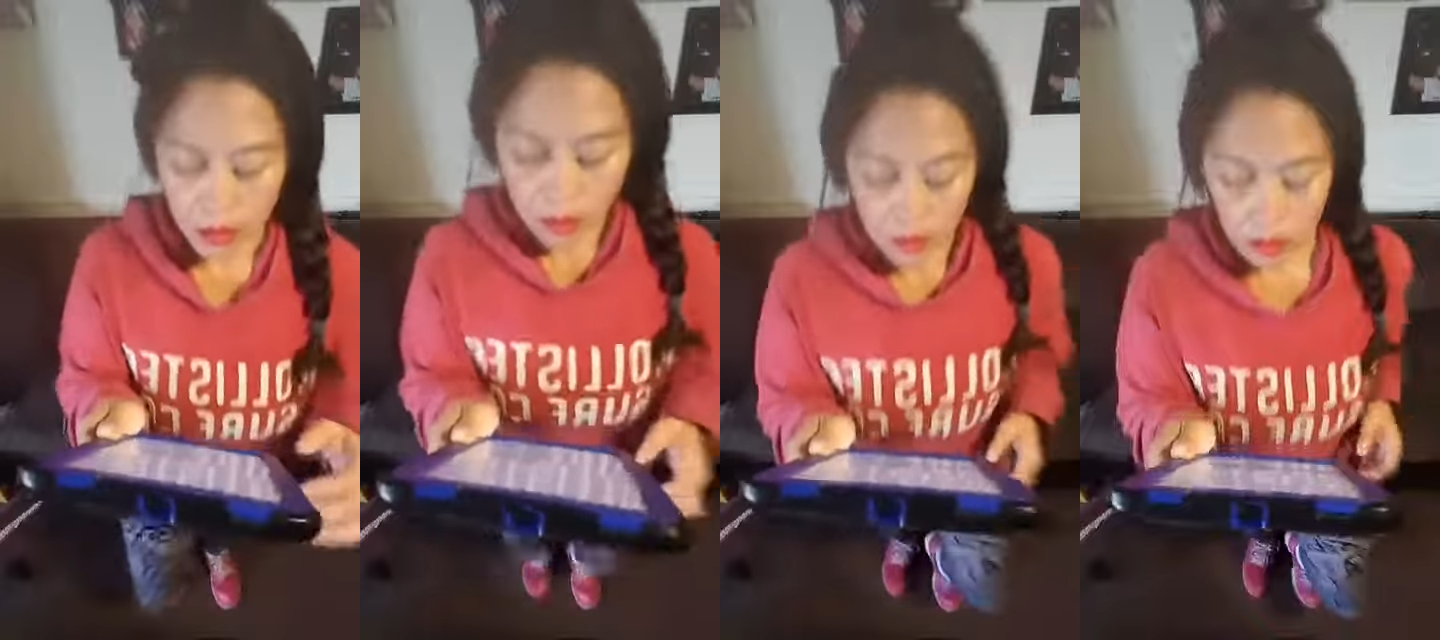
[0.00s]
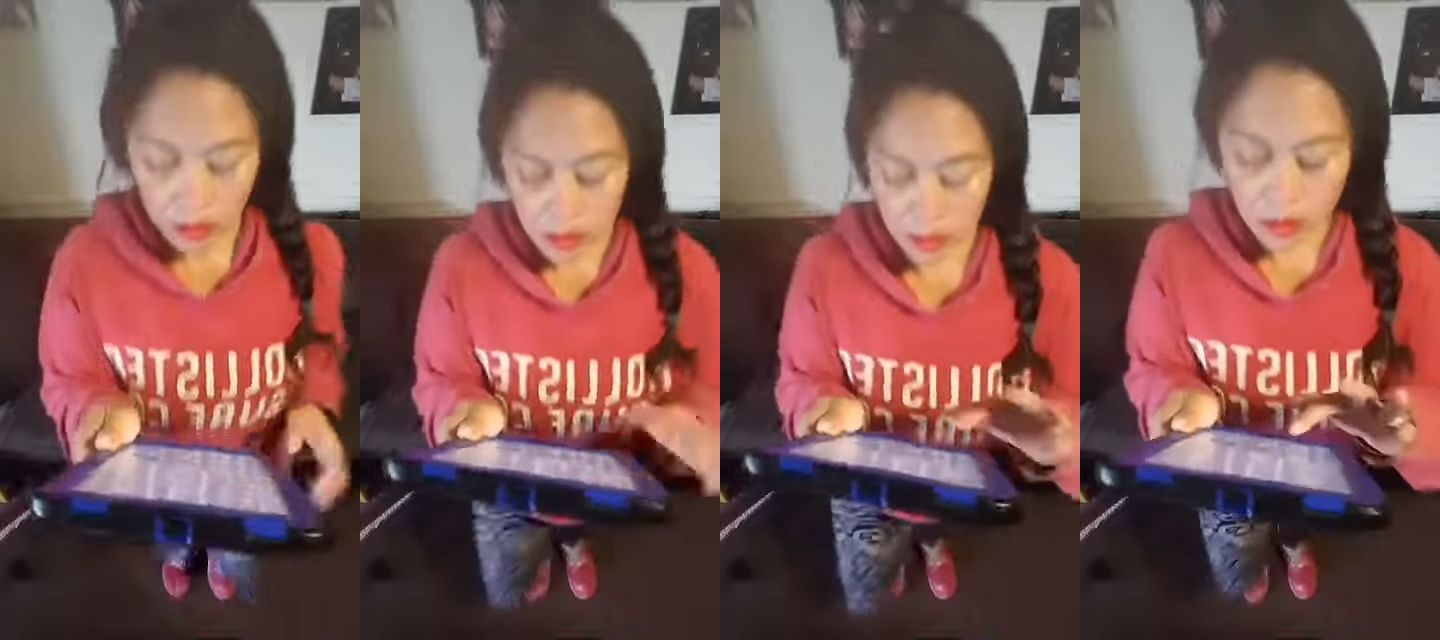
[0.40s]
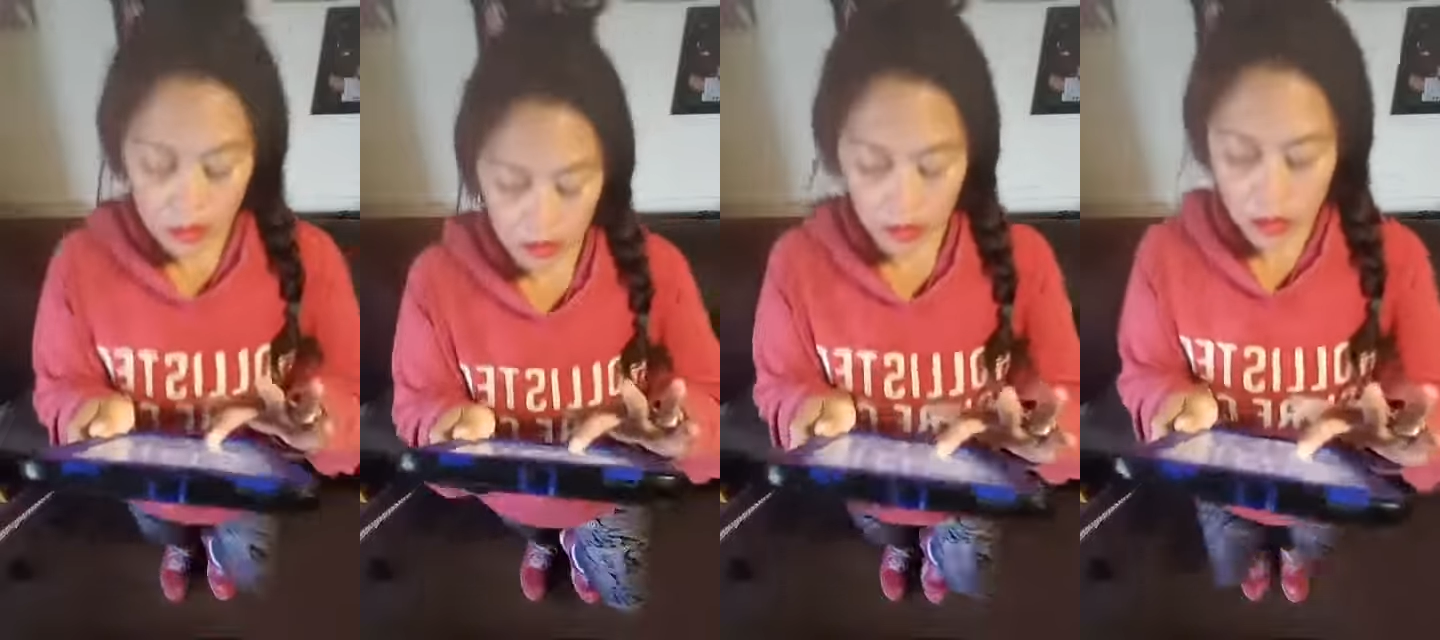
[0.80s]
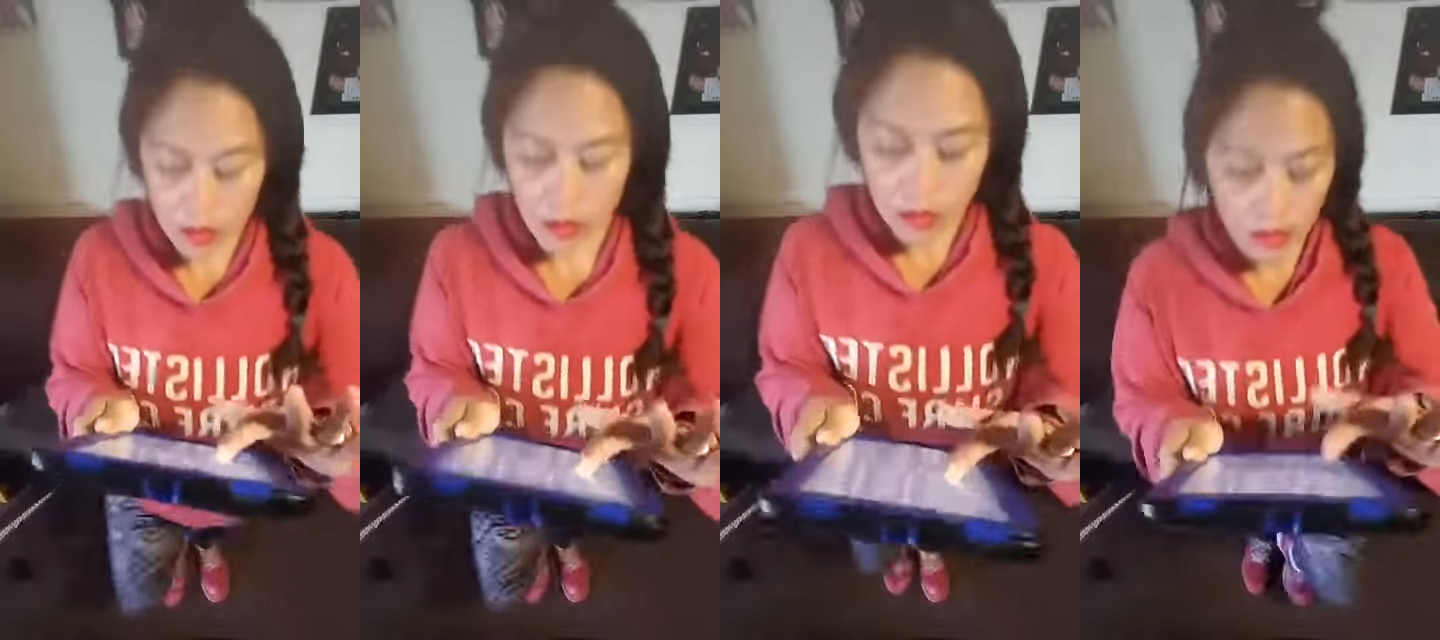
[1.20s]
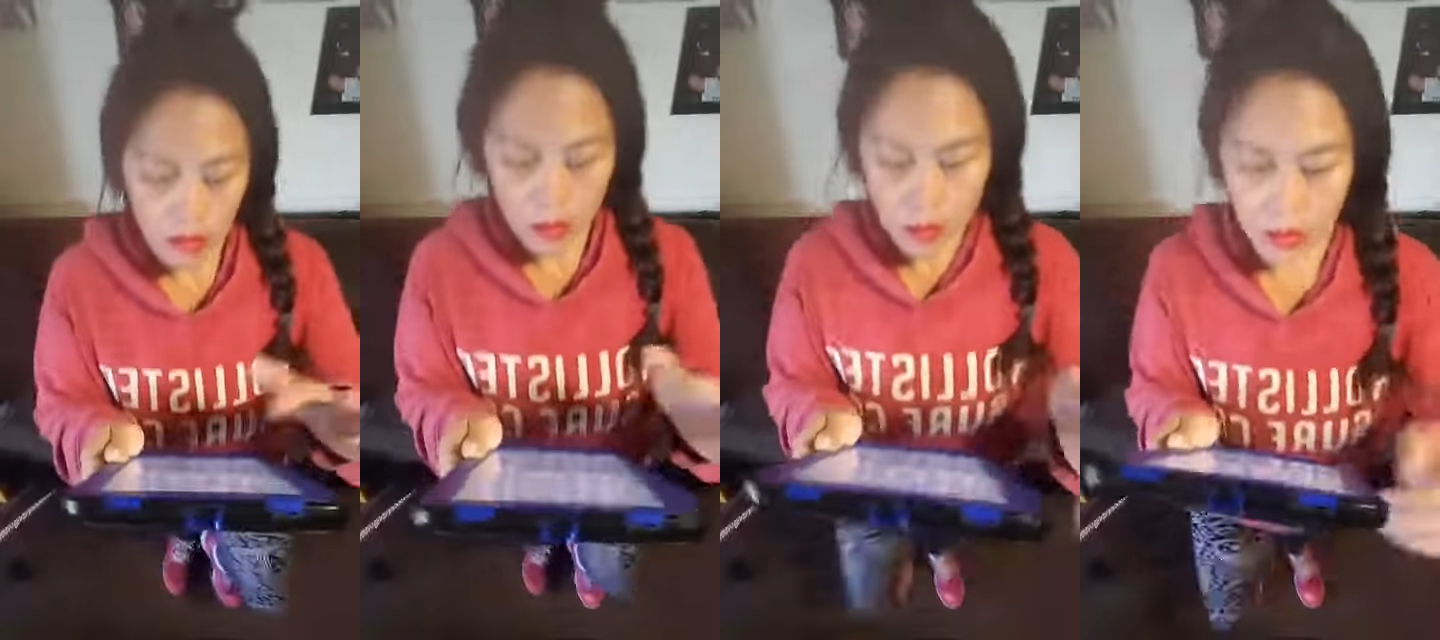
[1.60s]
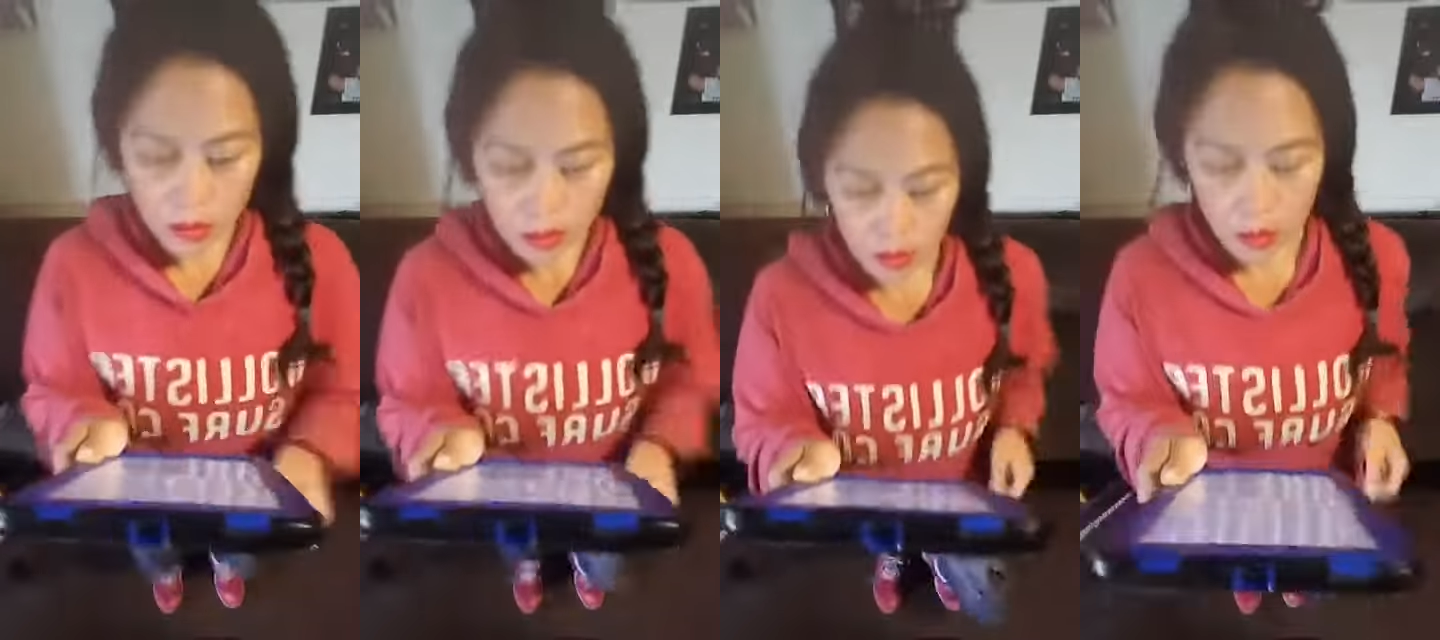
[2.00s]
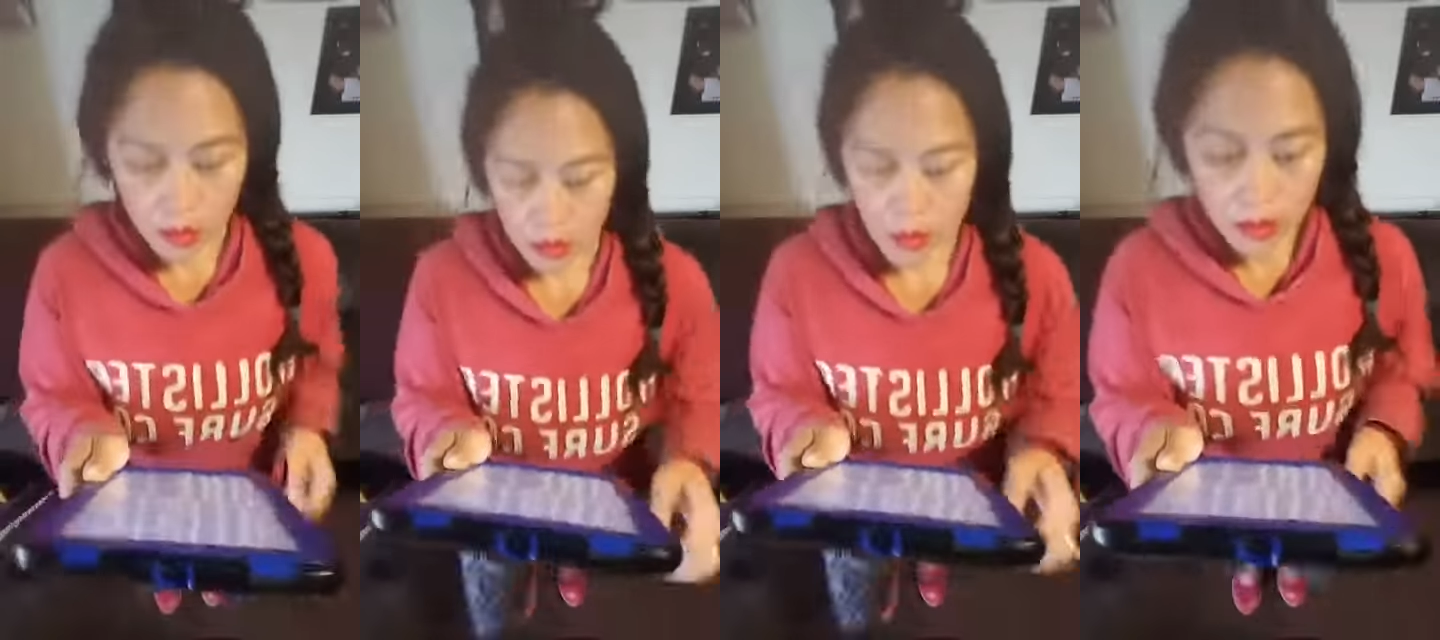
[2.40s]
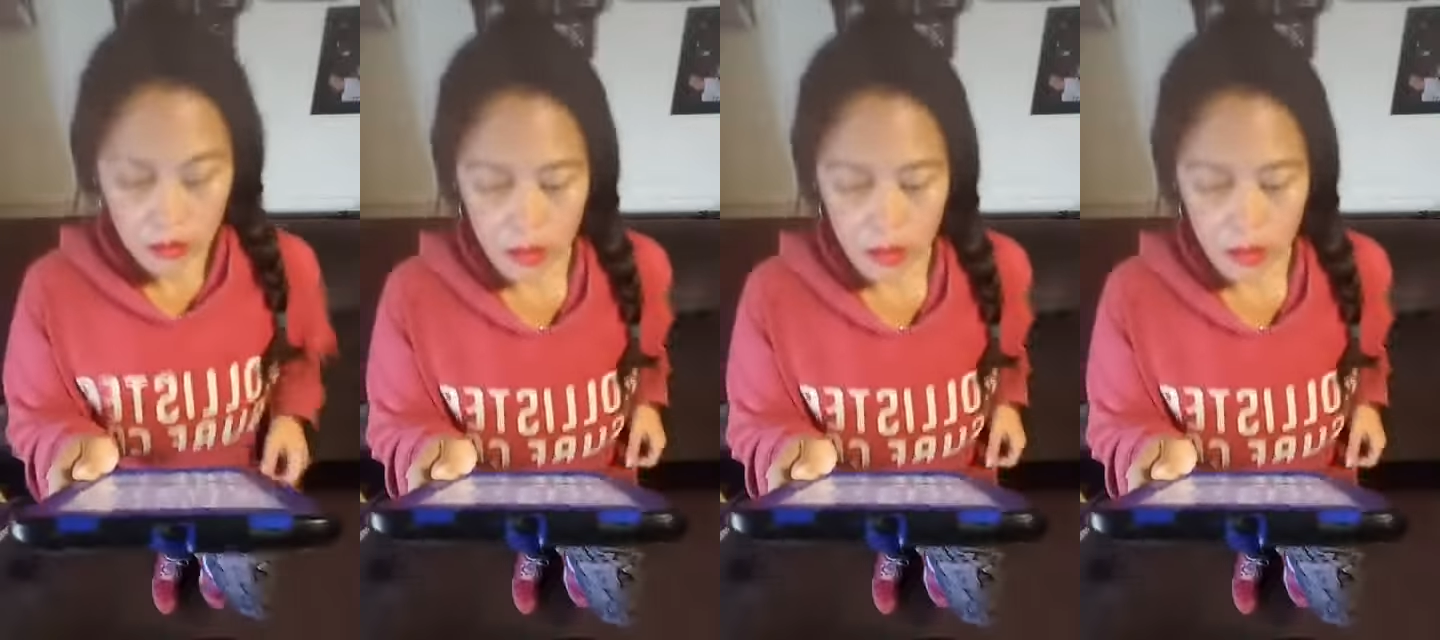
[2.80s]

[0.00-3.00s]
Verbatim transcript: and force themselves on women who are menstruating.